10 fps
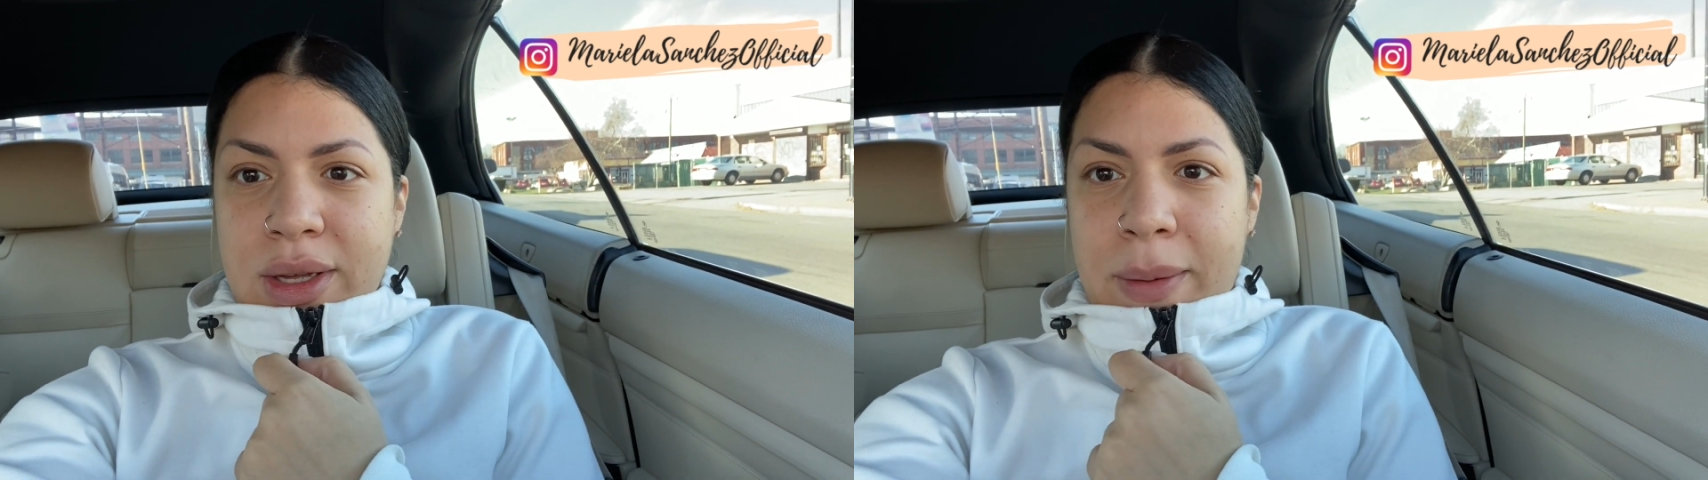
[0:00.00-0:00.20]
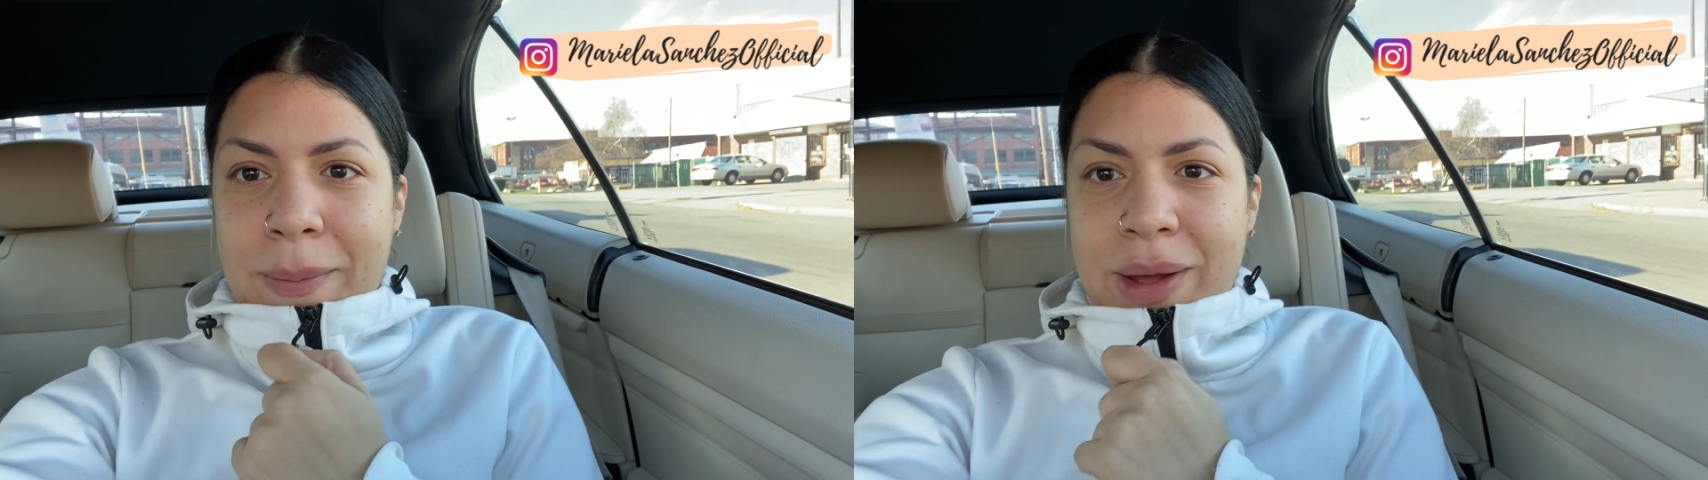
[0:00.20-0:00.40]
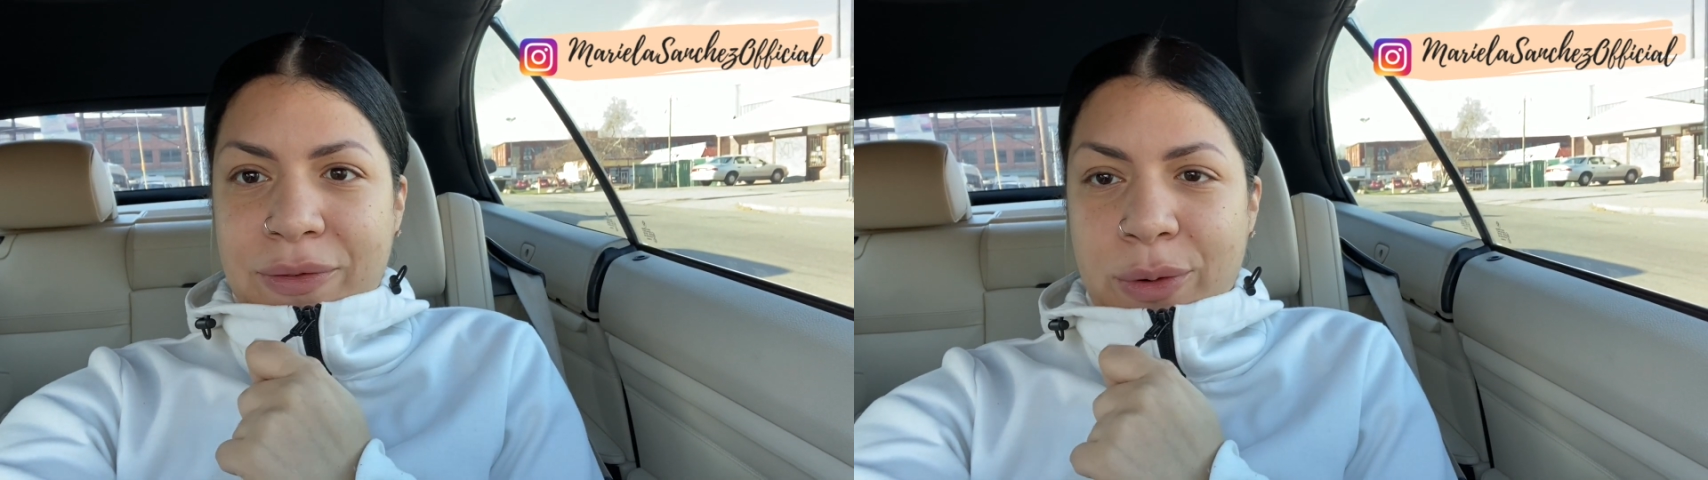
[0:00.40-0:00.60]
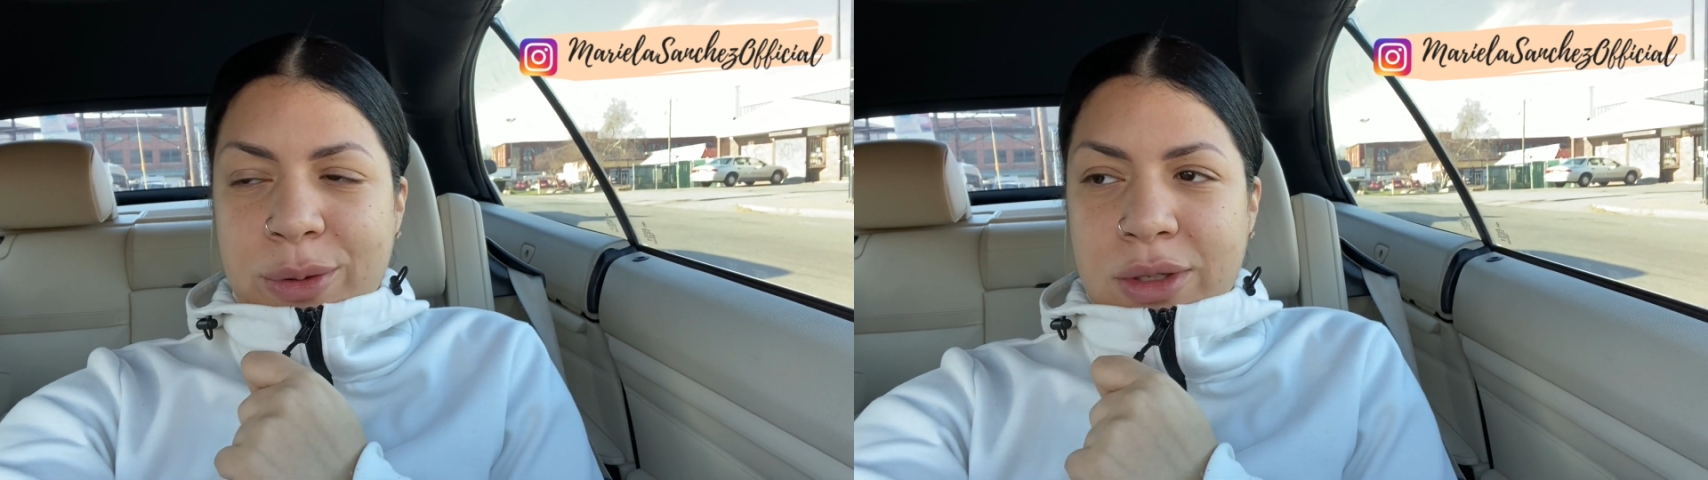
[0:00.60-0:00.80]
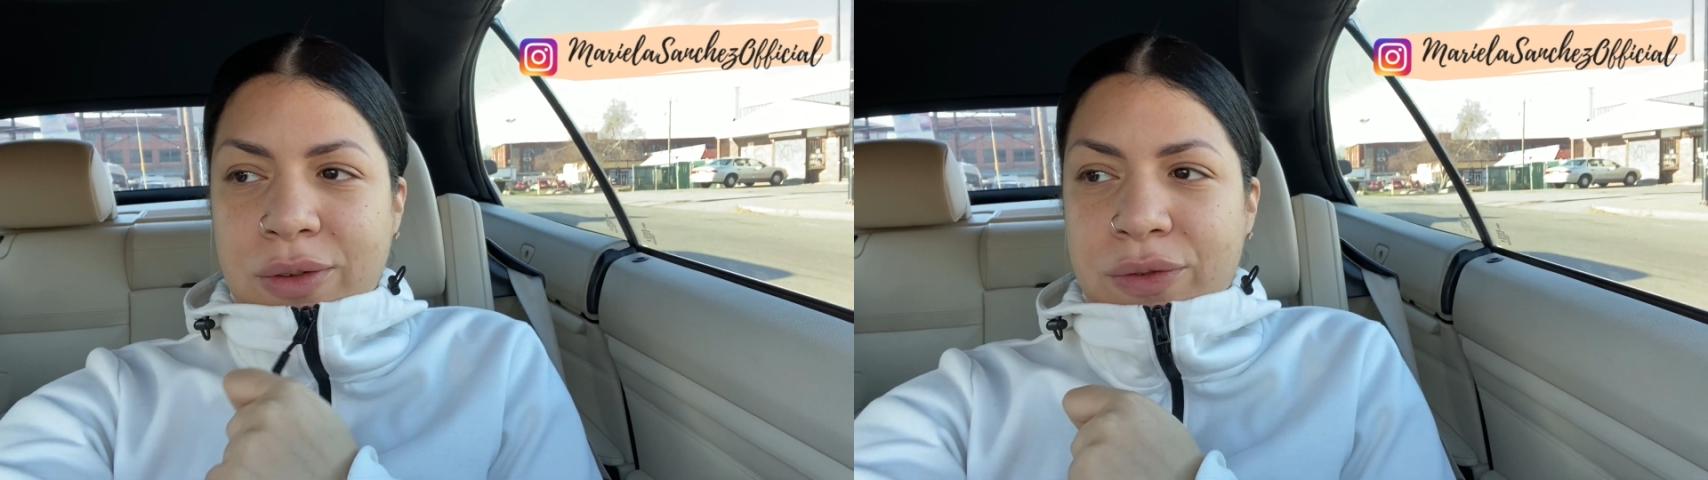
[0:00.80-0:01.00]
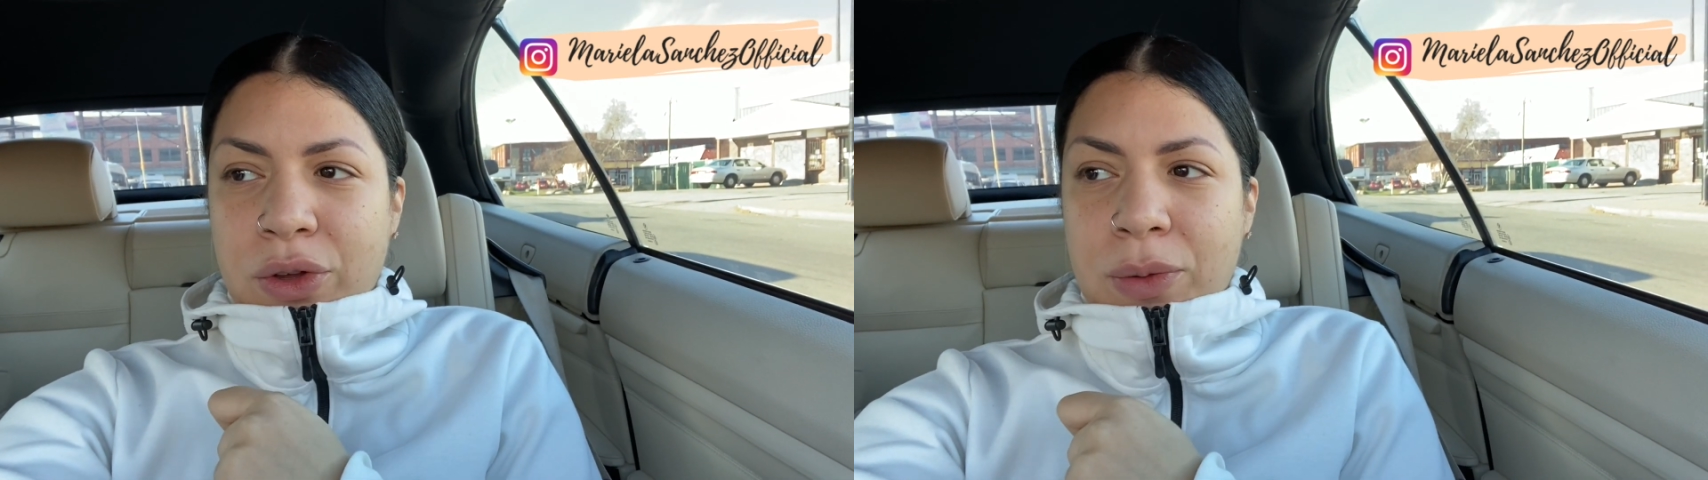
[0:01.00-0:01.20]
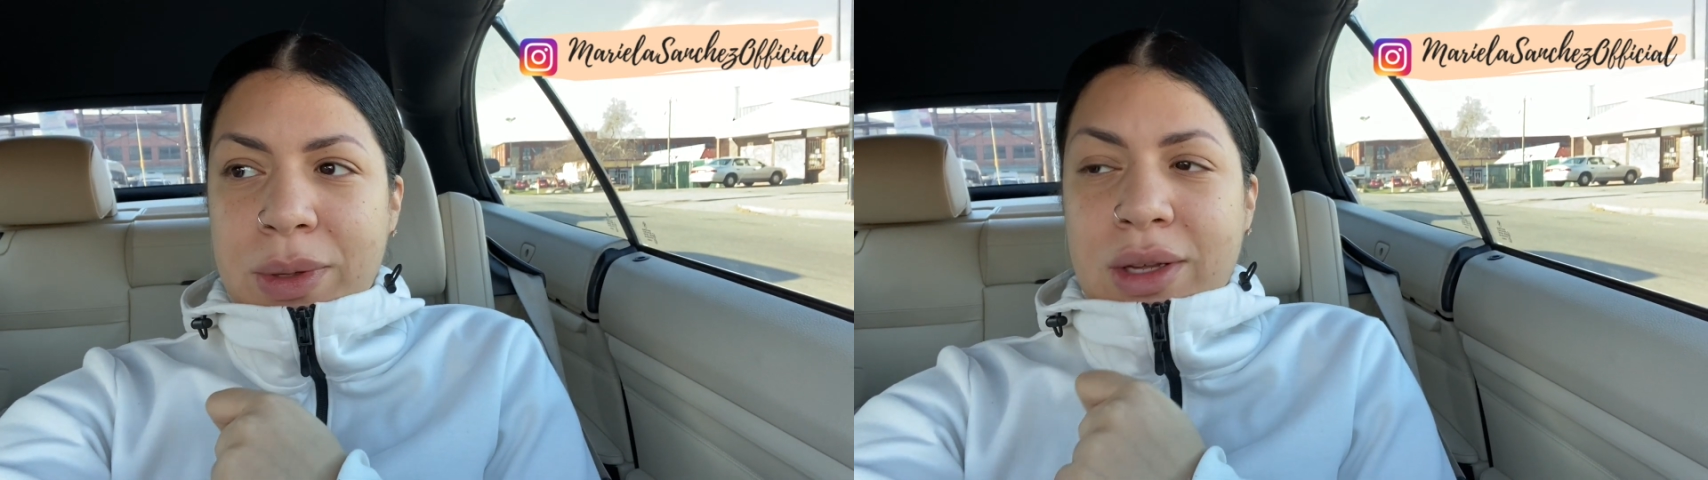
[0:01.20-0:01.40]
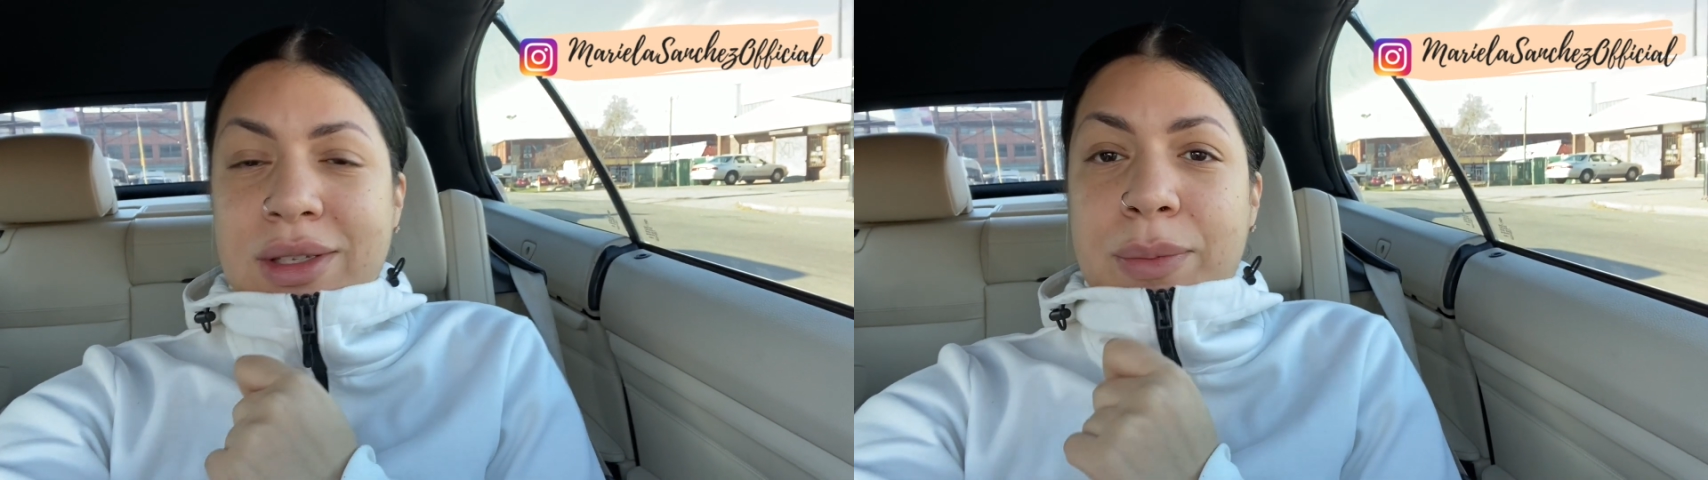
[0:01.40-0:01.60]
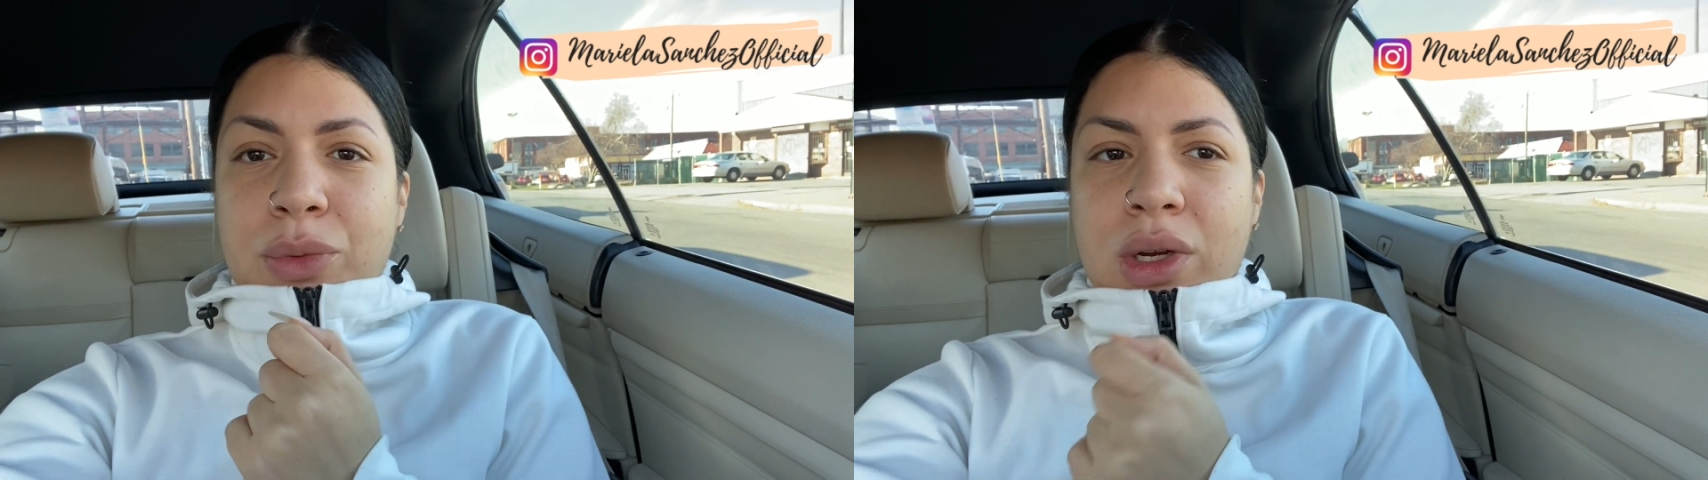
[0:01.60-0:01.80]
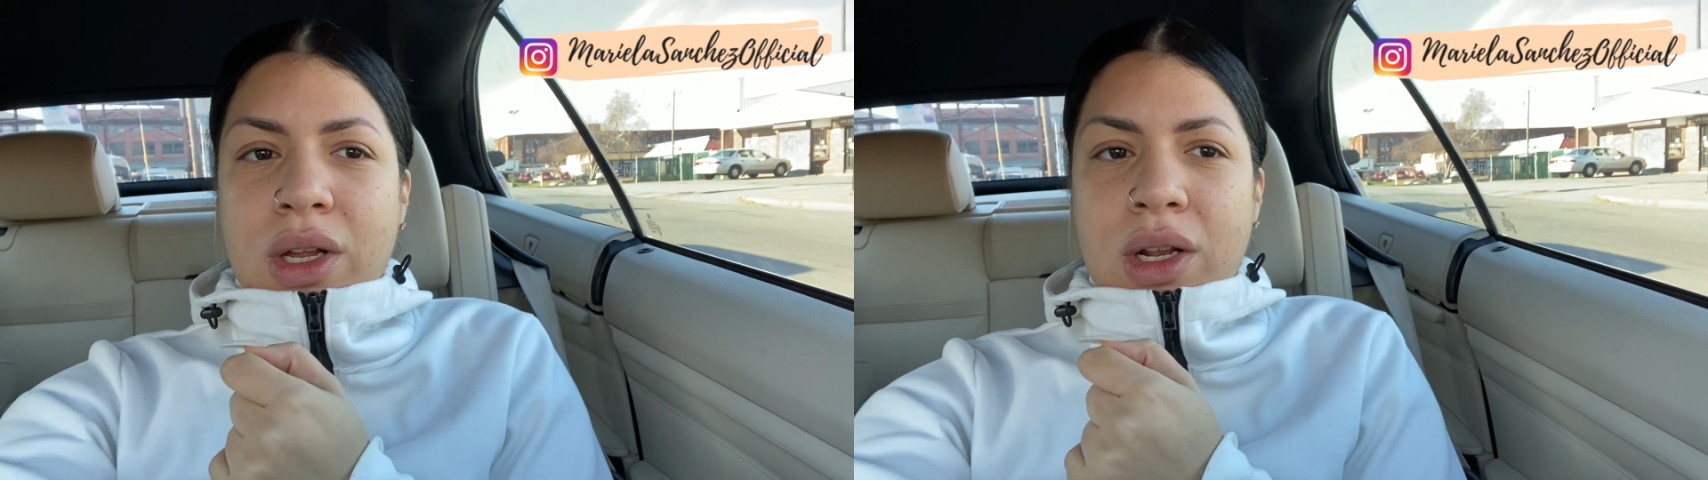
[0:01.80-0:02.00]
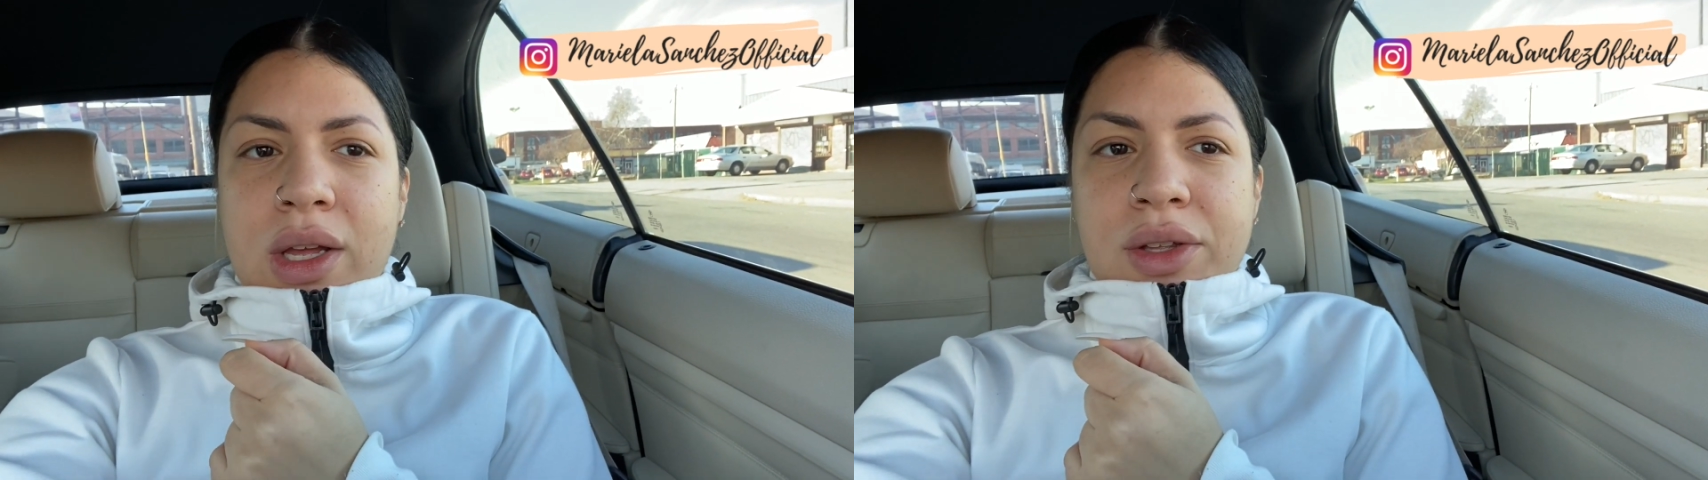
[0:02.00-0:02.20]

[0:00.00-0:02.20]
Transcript: my phone to film because I'm running late,